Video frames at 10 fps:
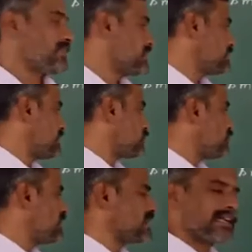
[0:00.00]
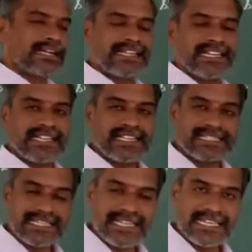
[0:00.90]
the accumulator content is
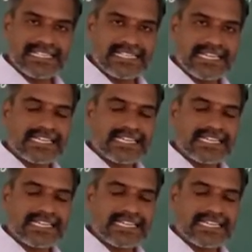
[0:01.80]
lesser